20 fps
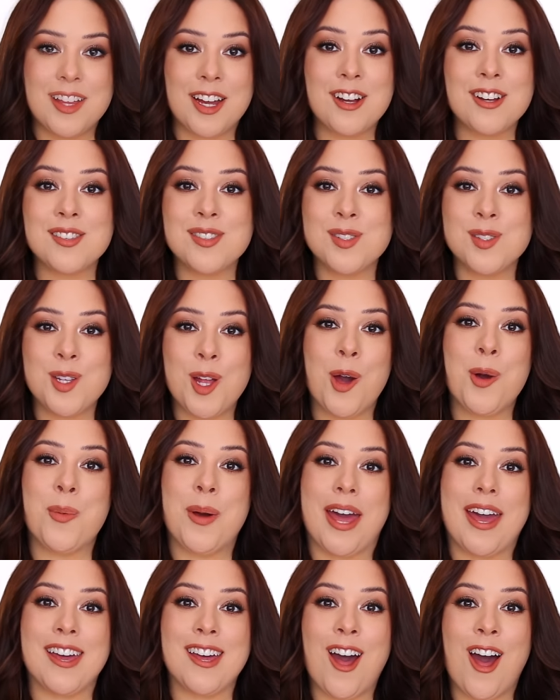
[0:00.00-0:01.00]
There is no
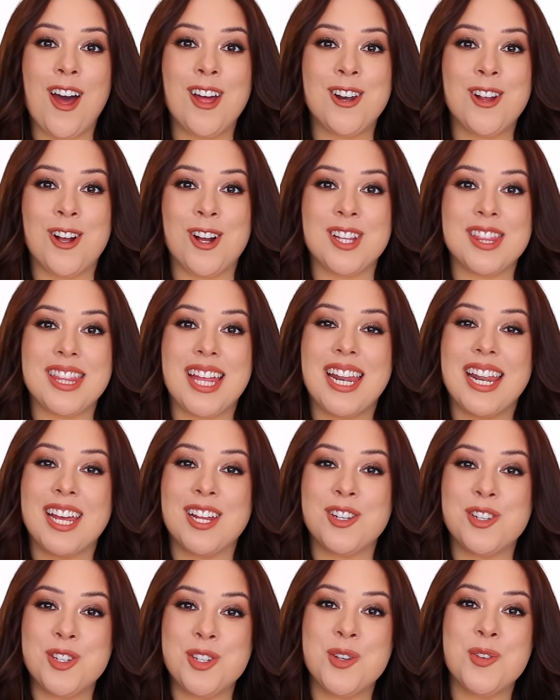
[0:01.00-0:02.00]
way on earth that
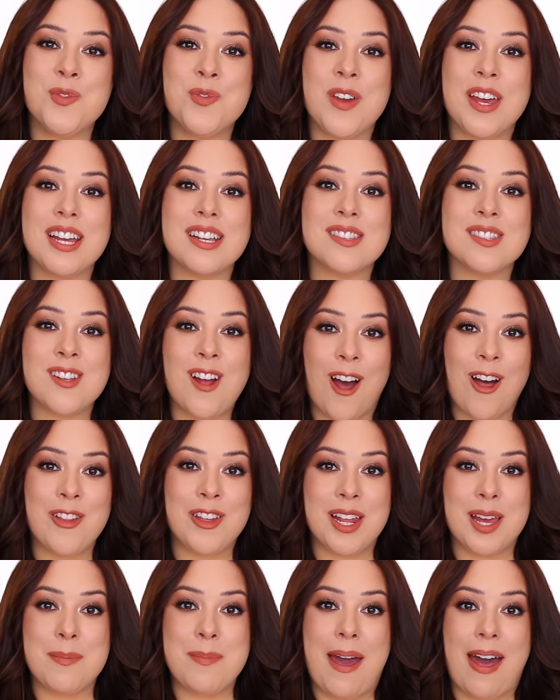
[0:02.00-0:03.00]
a Too Faced
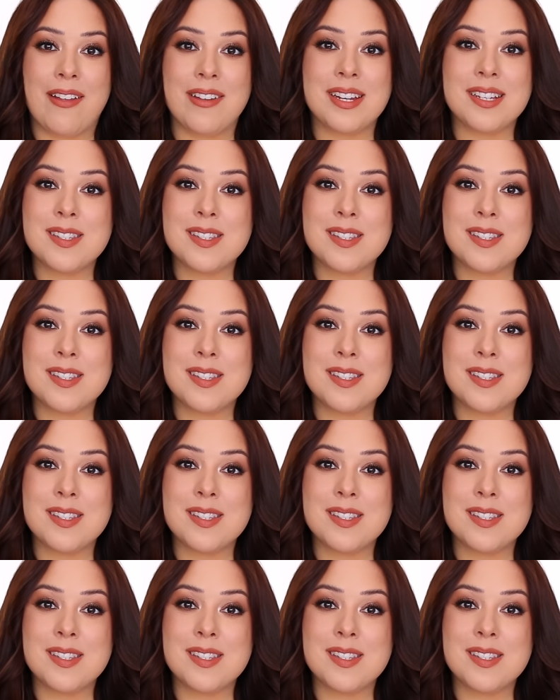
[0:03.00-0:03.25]
holiday palette,